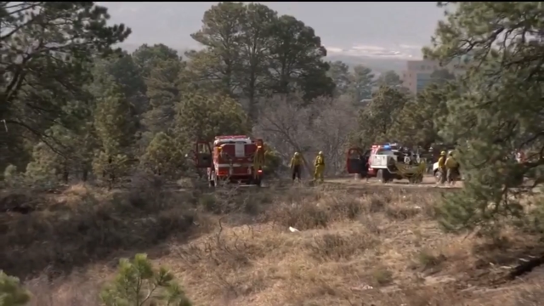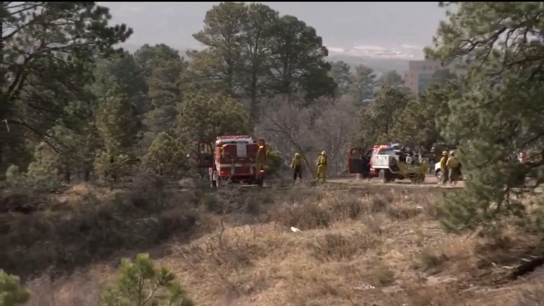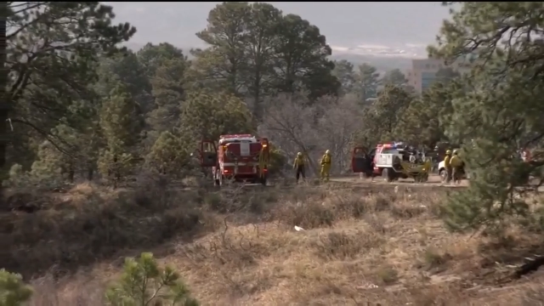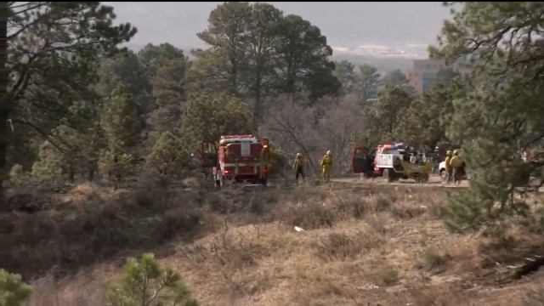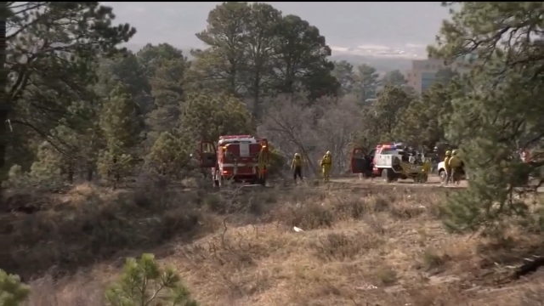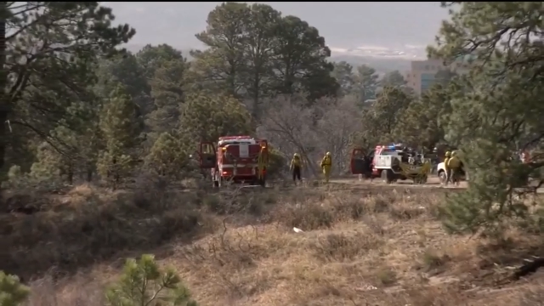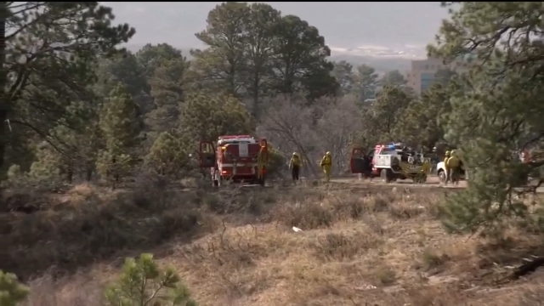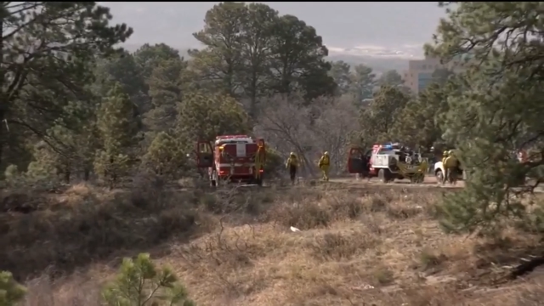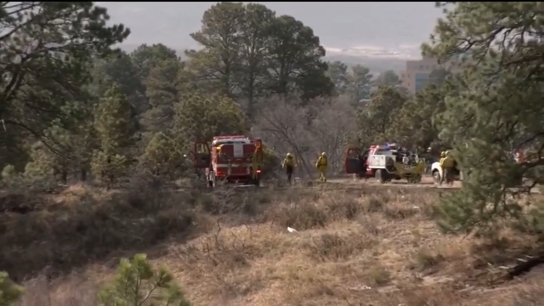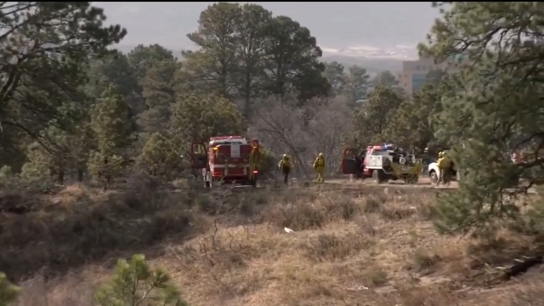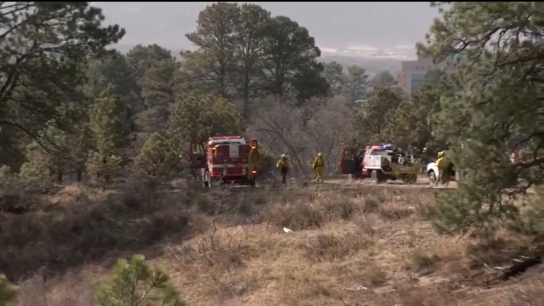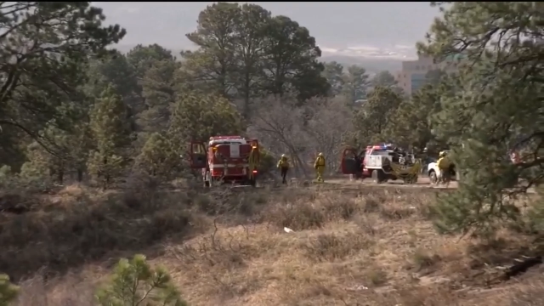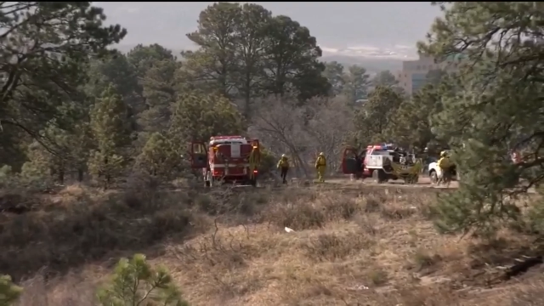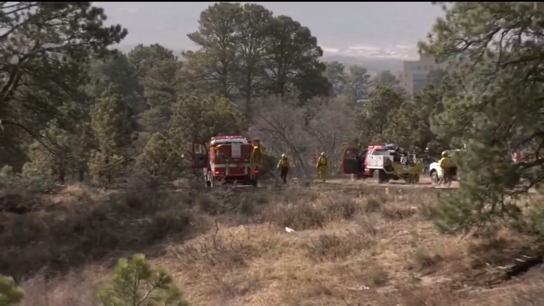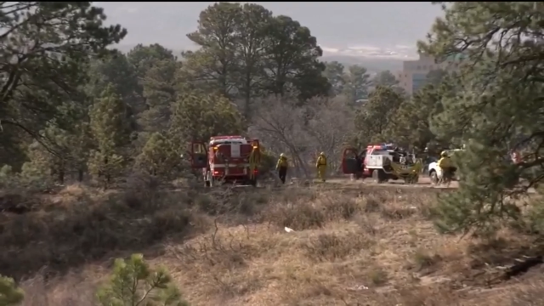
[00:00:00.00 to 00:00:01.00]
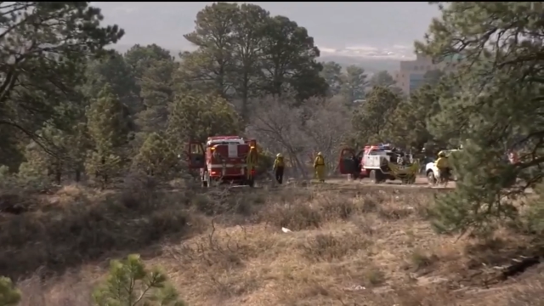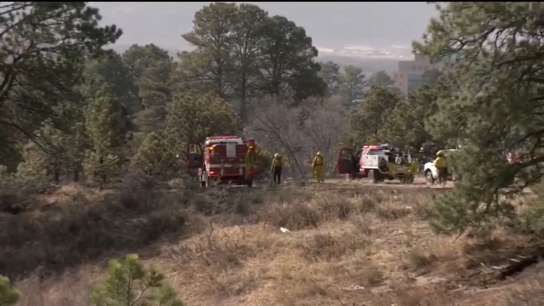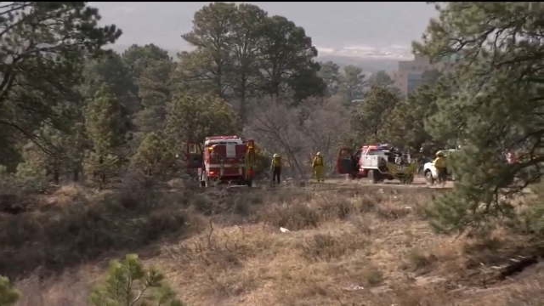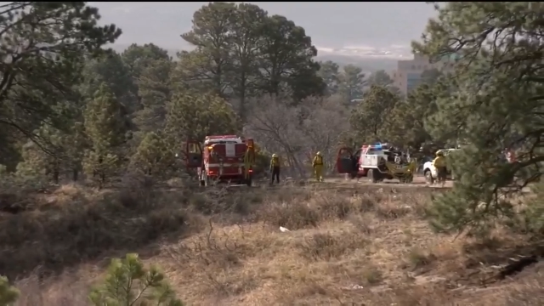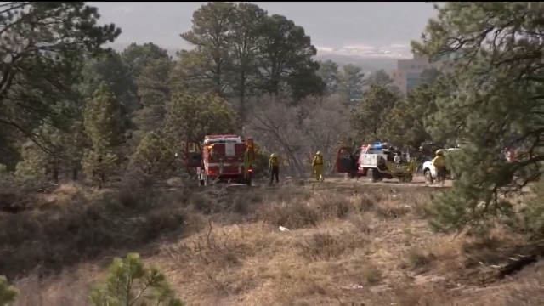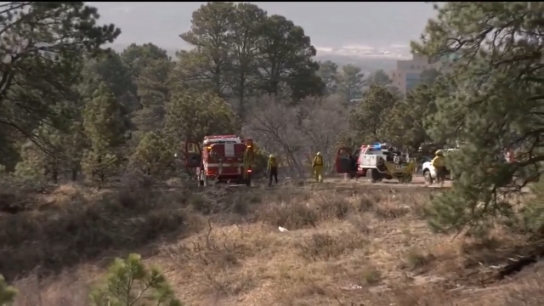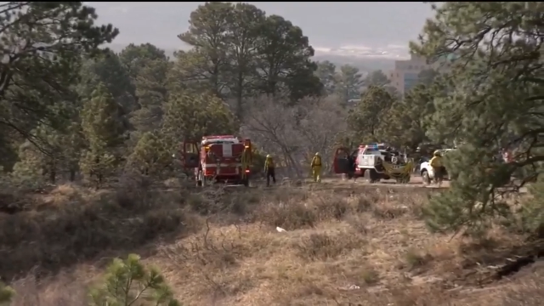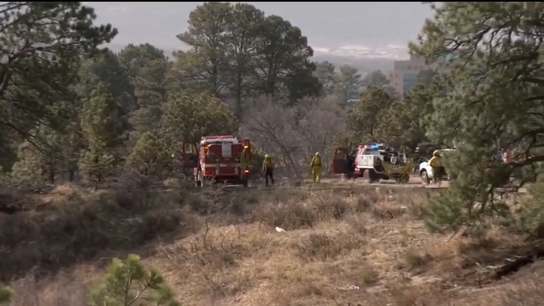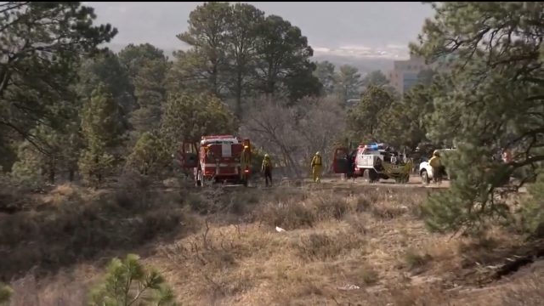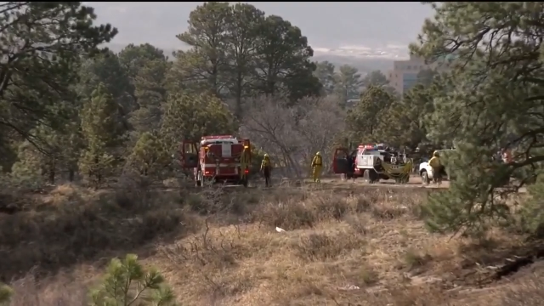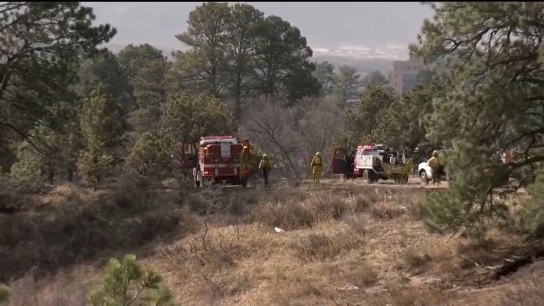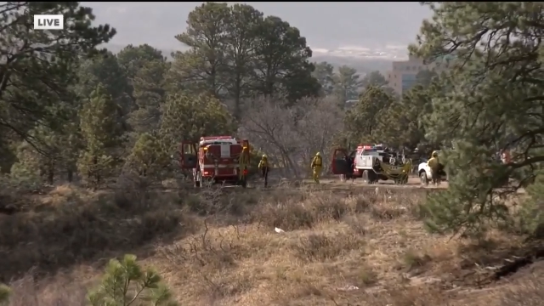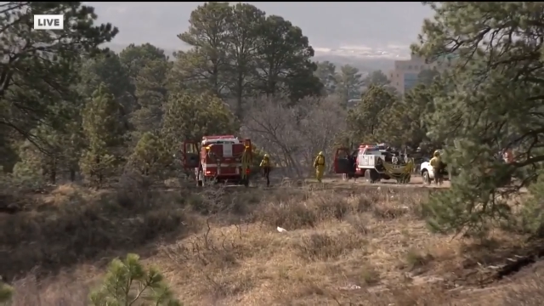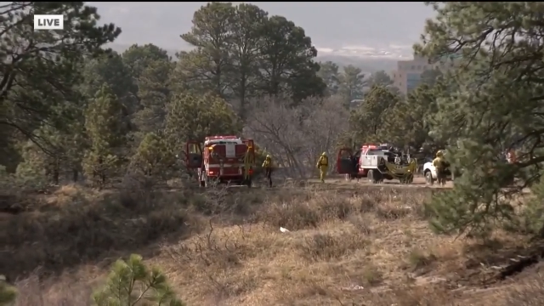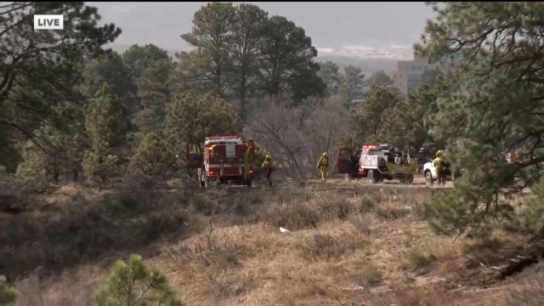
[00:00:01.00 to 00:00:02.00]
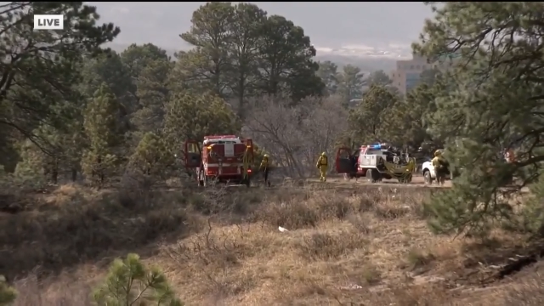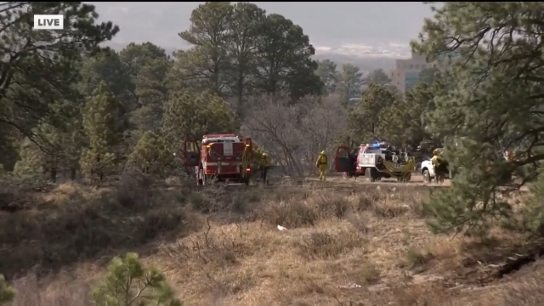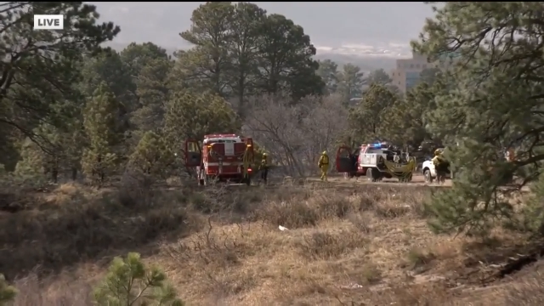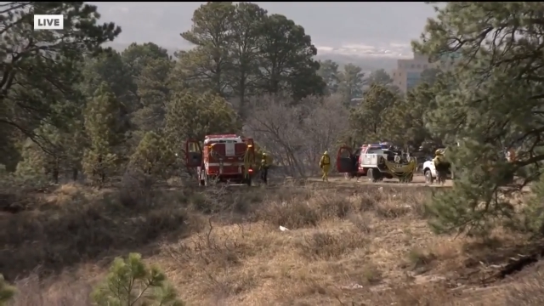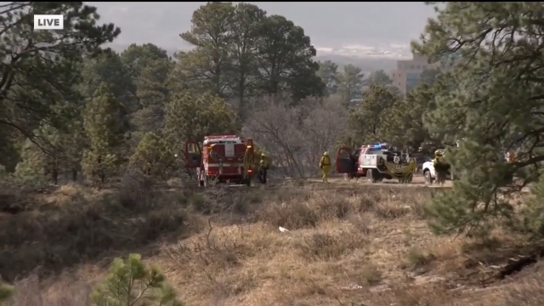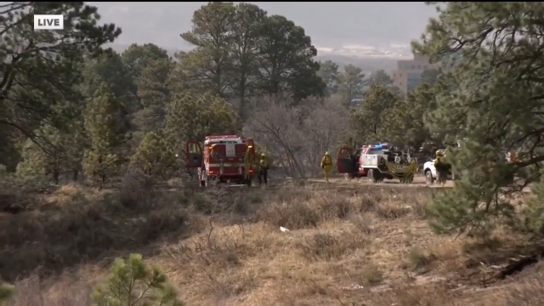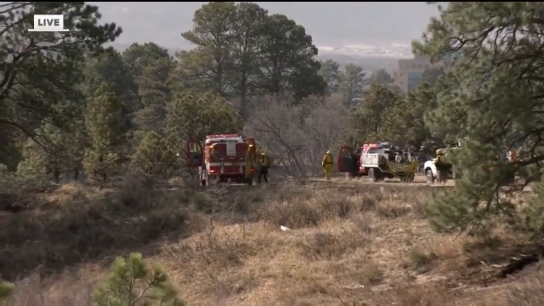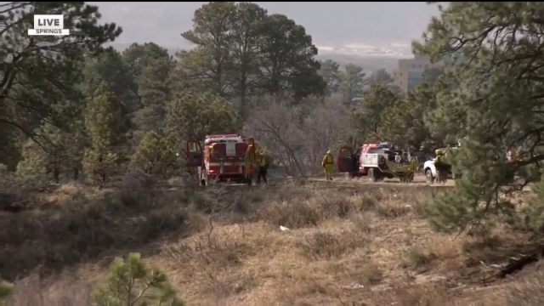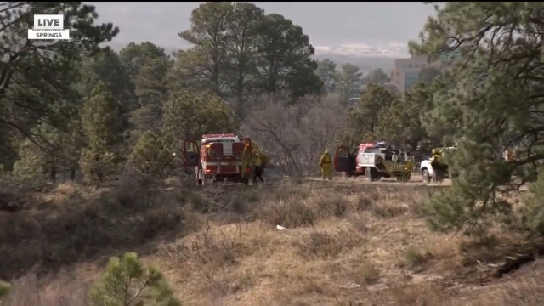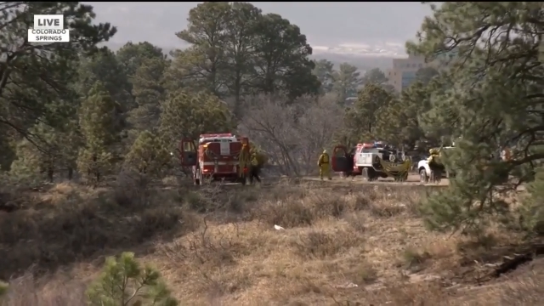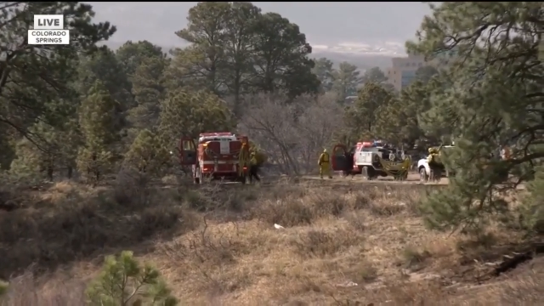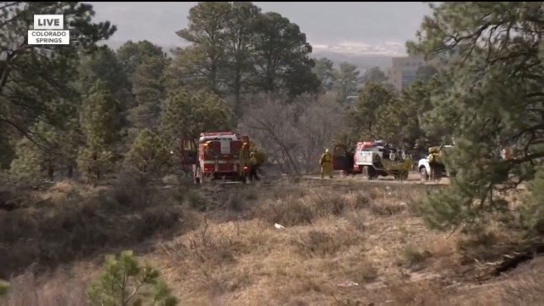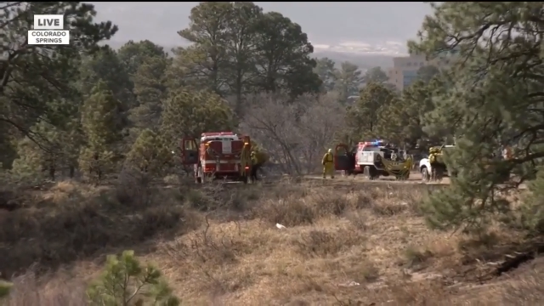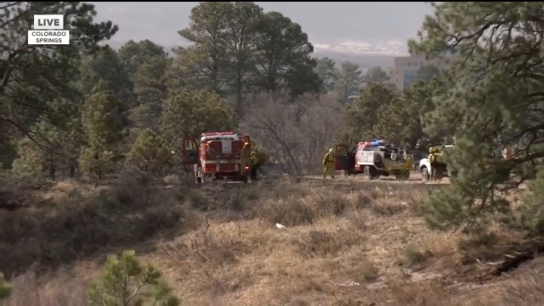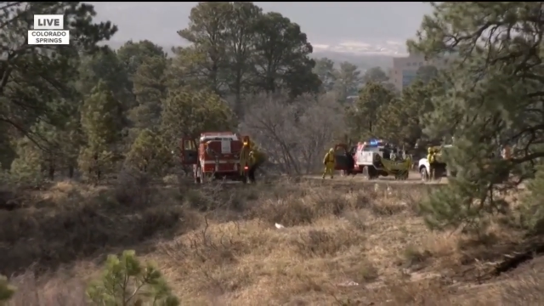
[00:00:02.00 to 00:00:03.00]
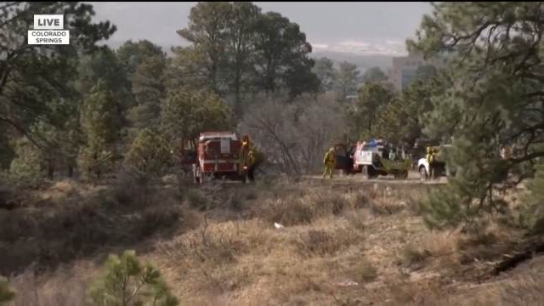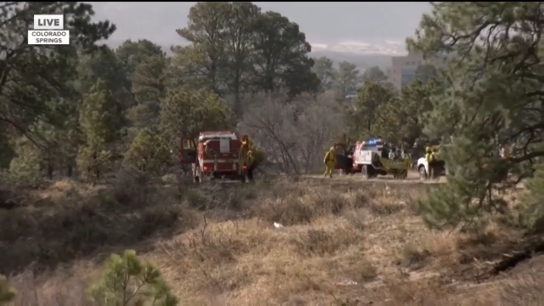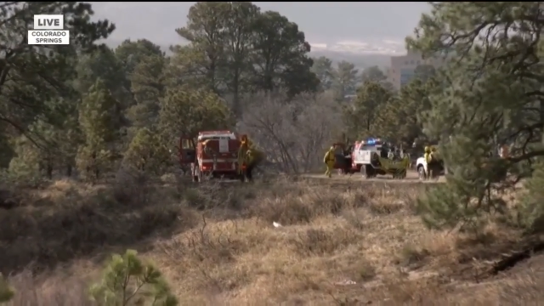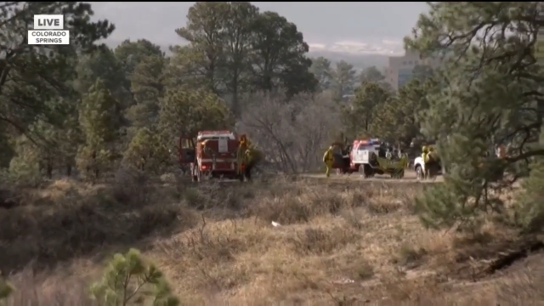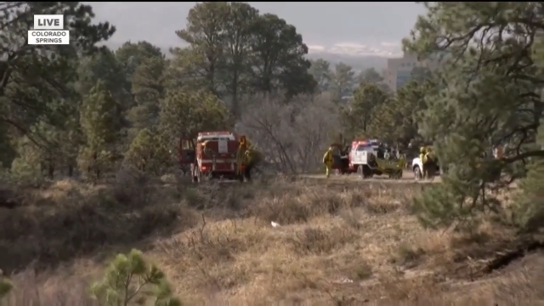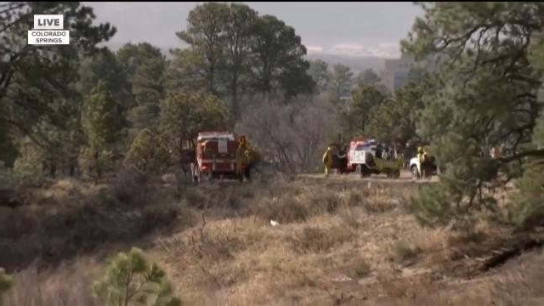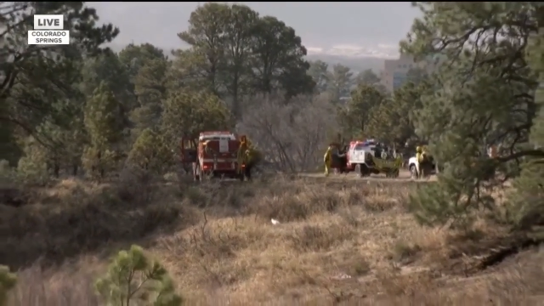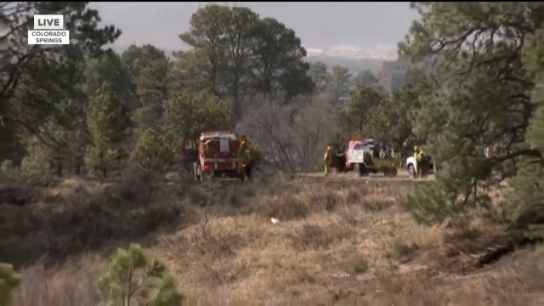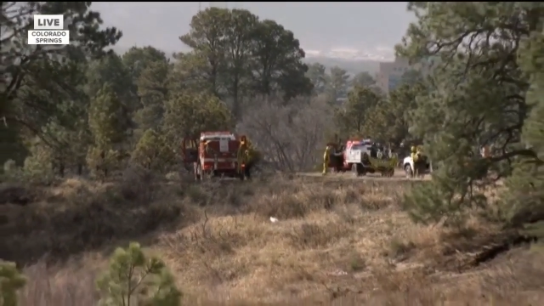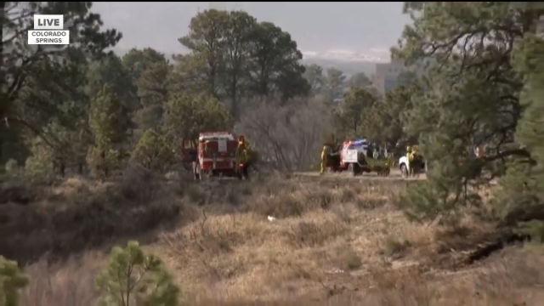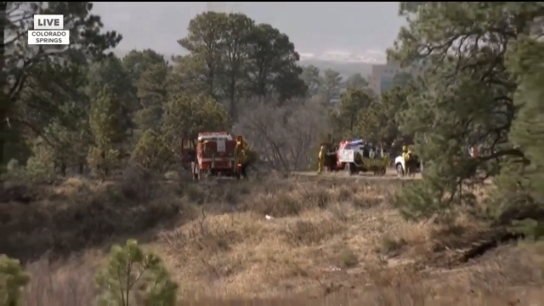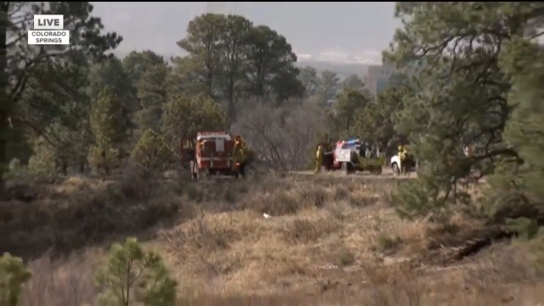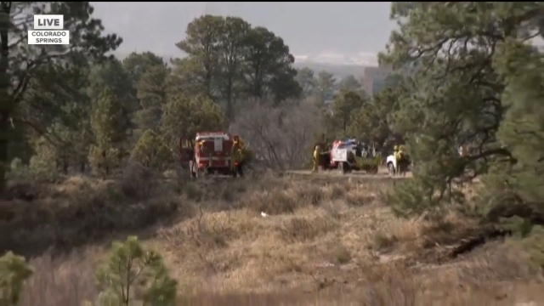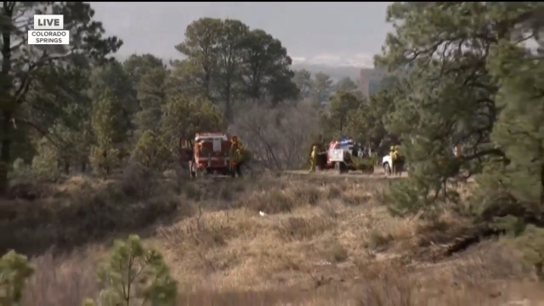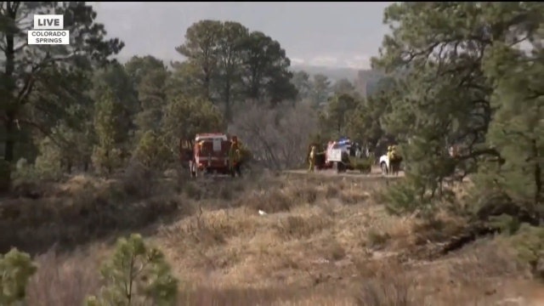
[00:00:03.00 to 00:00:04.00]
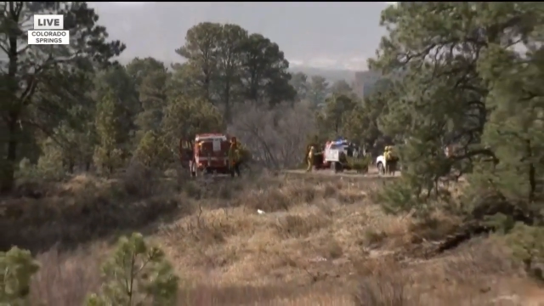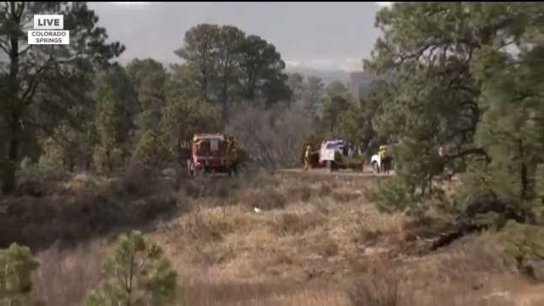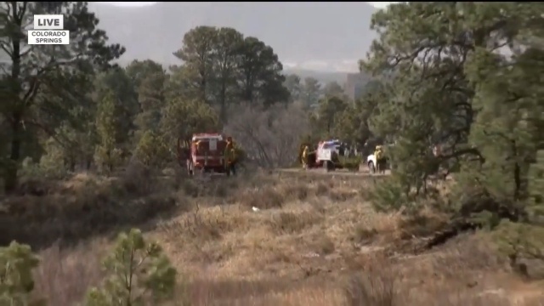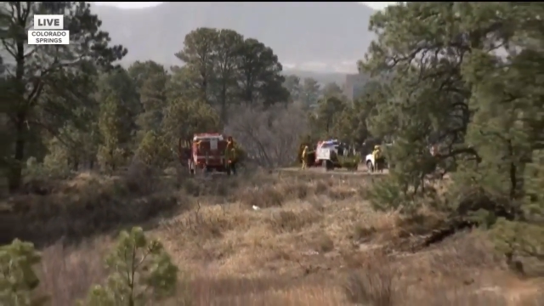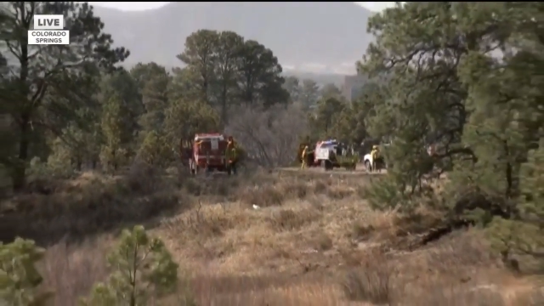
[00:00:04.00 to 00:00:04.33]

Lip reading: (no speaker visible)